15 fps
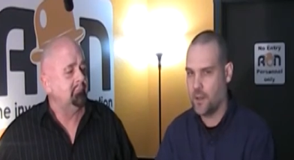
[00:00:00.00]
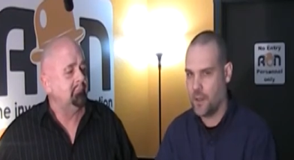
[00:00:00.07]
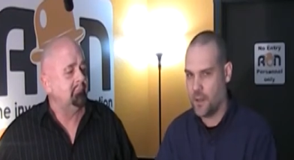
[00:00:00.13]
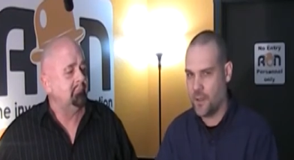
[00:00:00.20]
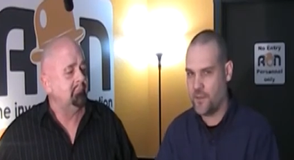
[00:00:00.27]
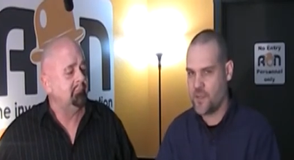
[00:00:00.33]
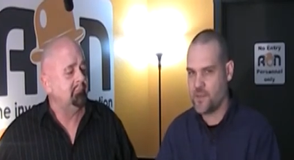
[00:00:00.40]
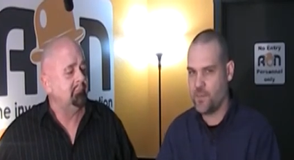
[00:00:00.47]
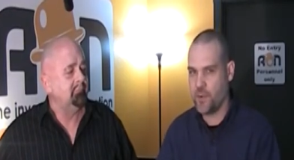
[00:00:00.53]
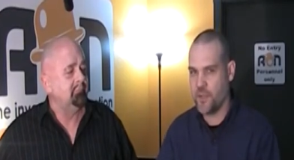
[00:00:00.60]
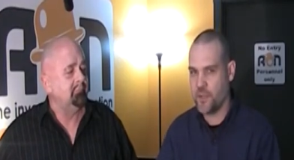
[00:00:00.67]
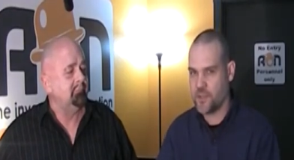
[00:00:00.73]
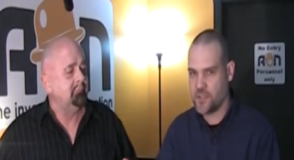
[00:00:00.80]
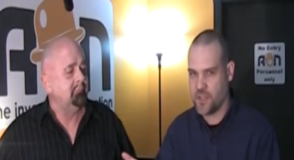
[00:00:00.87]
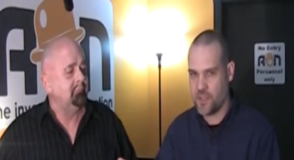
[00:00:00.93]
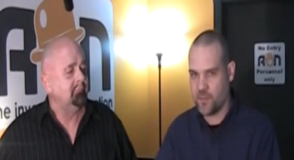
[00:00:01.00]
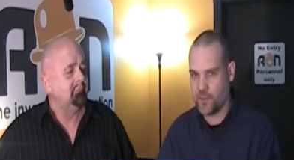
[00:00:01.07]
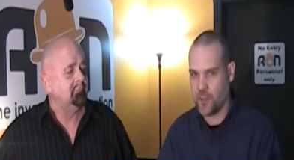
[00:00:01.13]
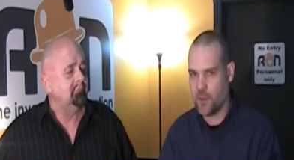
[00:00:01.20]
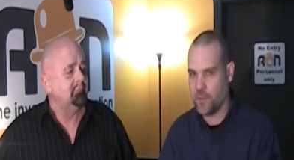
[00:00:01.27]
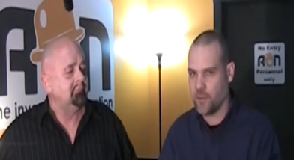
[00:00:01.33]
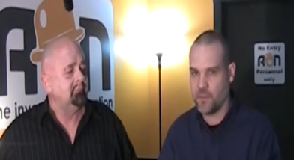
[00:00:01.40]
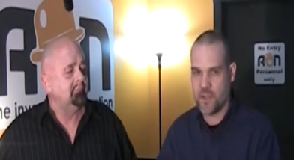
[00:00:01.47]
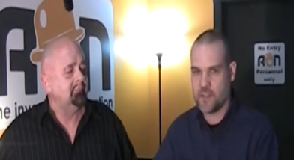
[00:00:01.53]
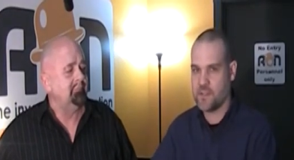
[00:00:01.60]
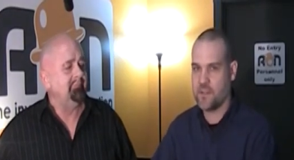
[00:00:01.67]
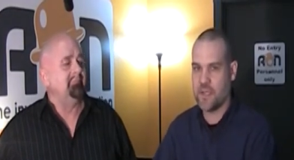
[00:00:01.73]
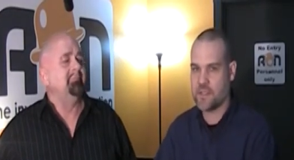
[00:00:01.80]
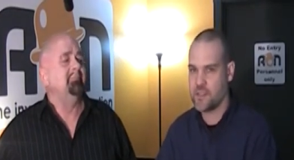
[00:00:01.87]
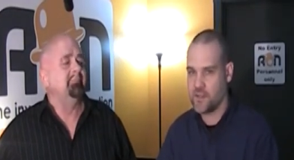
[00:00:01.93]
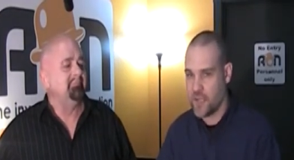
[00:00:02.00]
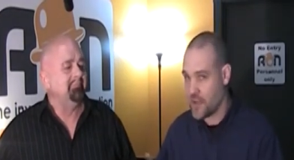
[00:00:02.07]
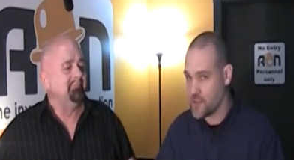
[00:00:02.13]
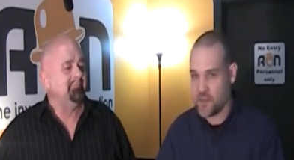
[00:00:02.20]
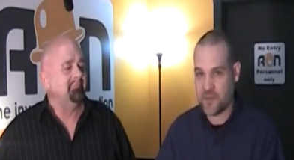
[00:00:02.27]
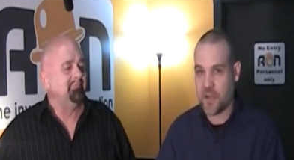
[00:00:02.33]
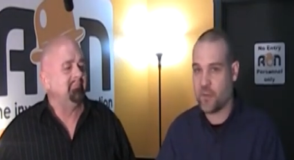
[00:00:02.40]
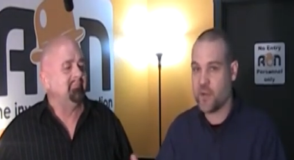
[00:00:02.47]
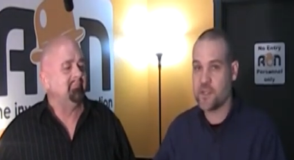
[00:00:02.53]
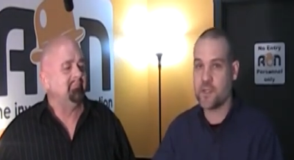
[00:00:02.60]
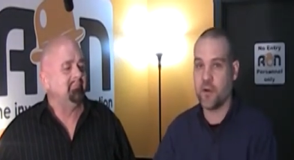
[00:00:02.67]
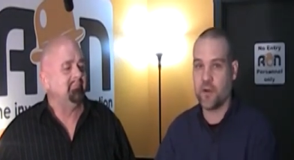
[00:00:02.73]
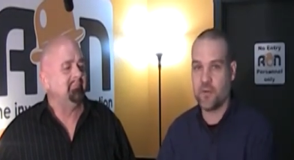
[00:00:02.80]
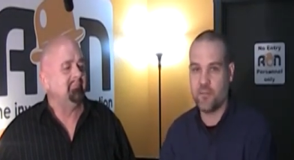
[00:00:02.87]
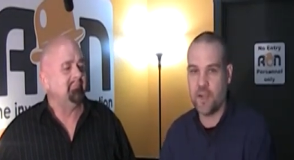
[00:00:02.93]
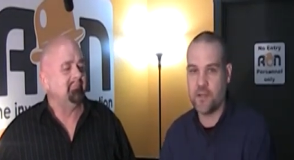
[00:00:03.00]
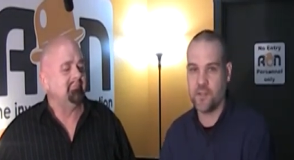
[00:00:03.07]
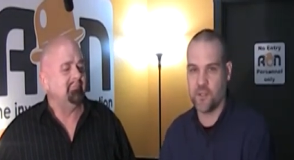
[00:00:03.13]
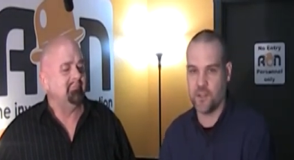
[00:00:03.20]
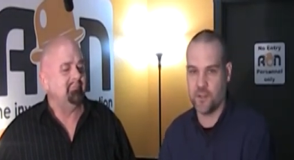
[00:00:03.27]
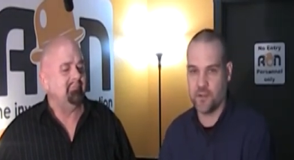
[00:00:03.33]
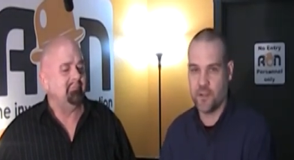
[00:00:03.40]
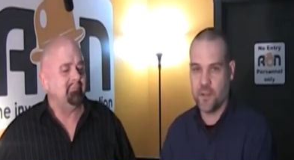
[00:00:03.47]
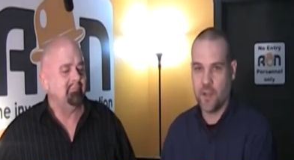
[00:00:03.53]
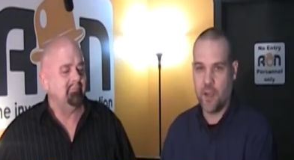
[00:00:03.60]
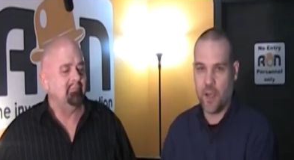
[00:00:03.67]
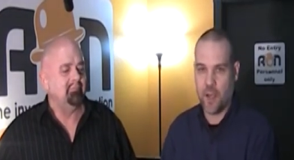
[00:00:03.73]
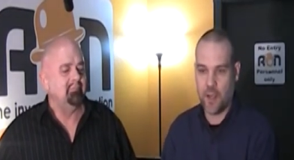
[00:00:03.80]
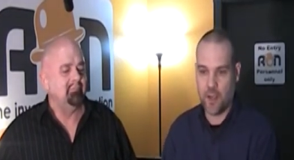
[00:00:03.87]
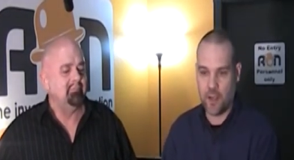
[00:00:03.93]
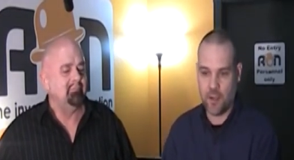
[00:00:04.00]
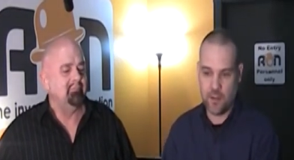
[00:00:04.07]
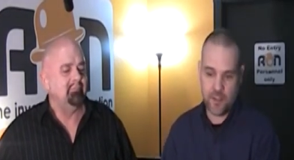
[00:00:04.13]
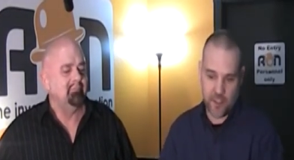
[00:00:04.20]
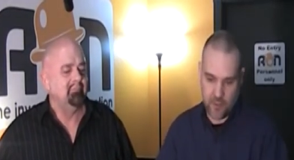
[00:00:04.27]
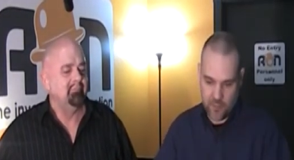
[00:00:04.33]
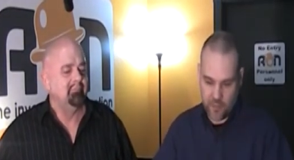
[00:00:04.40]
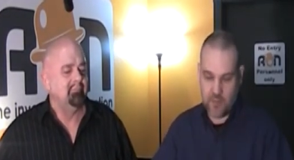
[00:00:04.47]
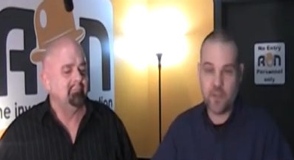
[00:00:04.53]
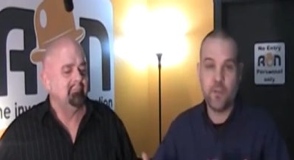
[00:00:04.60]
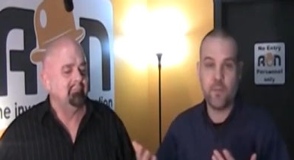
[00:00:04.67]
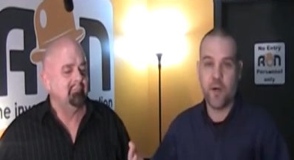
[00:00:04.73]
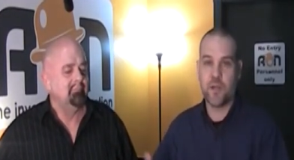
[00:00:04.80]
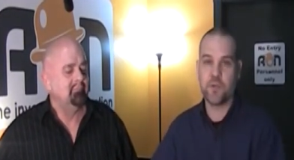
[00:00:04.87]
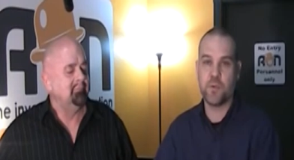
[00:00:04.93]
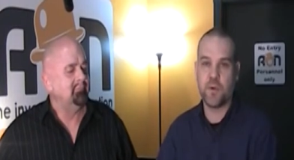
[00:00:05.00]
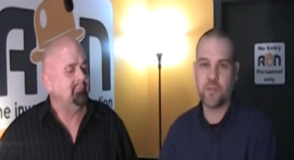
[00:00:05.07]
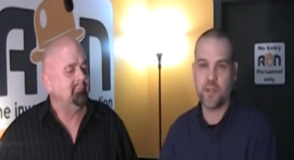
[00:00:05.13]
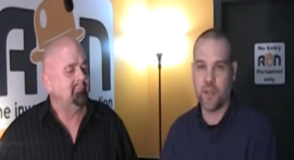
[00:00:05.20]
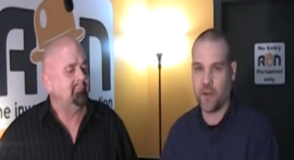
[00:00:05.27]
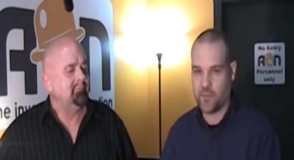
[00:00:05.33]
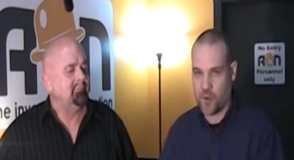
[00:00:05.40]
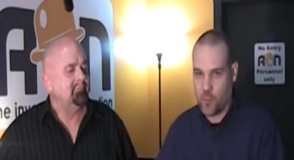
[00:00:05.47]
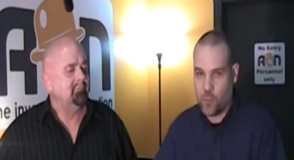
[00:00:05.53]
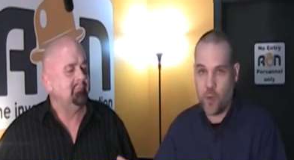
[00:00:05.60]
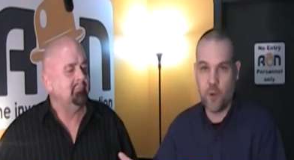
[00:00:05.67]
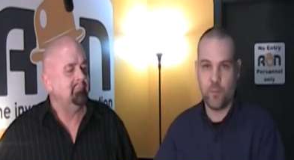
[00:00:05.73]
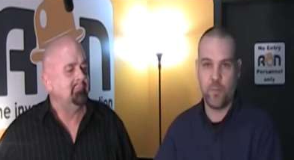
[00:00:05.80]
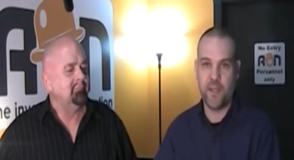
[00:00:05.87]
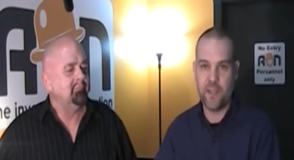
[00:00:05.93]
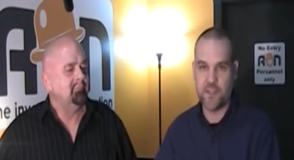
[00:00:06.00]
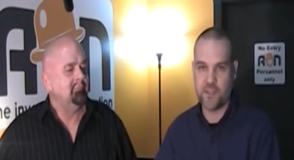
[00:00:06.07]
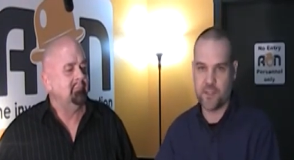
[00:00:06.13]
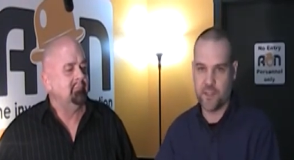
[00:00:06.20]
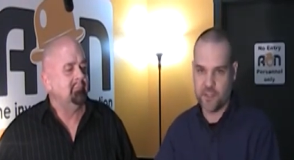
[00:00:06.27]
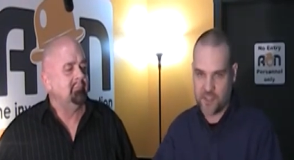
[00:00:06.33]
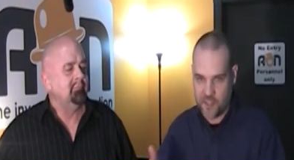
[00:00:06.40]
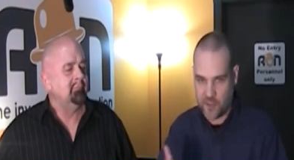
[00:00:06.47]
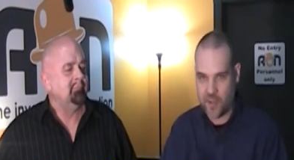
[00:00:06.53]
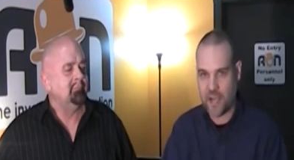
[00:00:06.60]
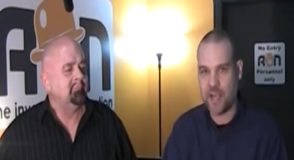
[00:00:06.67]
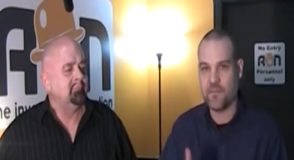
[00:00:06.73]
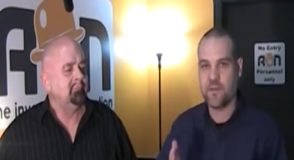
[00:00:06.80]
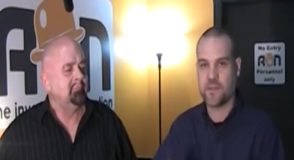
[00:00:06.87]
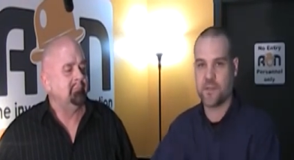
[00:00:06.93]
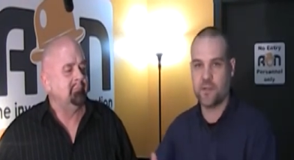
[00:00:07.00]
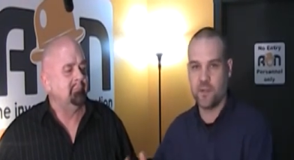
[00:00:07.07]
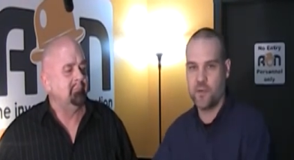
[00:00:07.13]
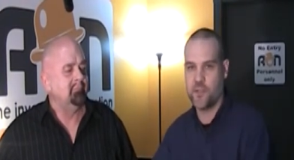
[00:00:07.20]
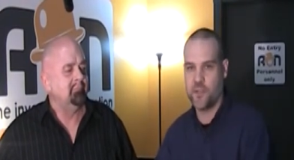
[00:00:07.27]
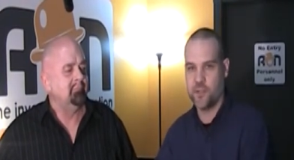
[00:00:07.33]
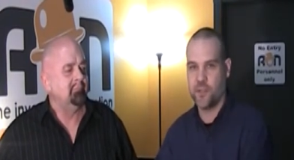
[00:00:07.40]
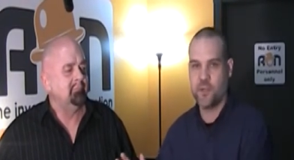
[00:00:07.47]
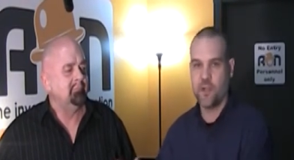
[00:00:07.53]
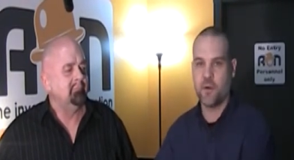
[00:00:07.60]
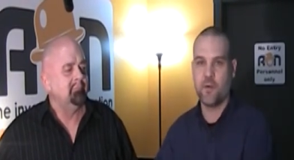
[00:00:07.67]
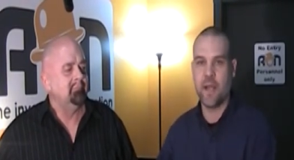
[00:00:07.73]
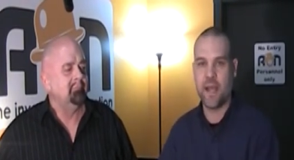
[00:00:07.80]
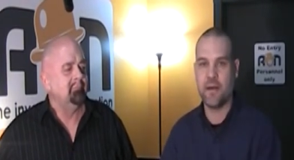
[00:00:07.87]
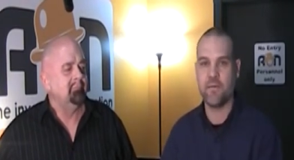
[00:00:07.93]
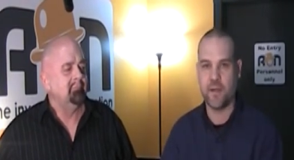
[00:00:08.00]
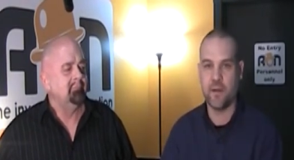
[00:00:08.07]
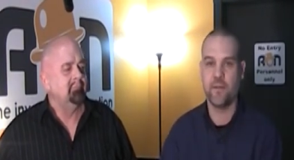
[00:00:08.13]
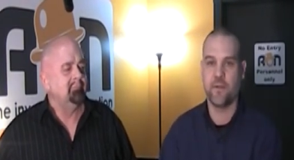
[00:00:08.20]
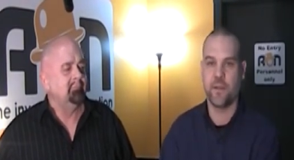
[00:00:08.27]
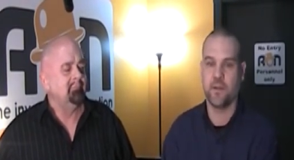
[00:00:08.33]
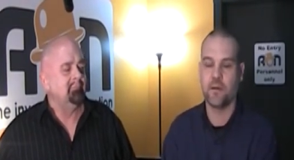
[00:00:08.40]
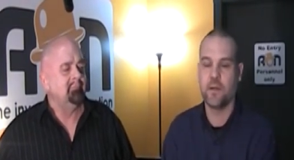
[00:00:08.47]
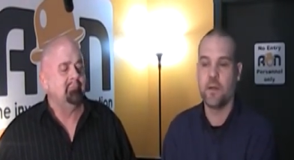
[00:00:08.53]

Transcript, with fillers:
Speaker 1: At this point, you see the problem. There's, there's there, there is no invention. Uh, you know, you might as well say I've got world peace. Until you have the solution, you don't have anything.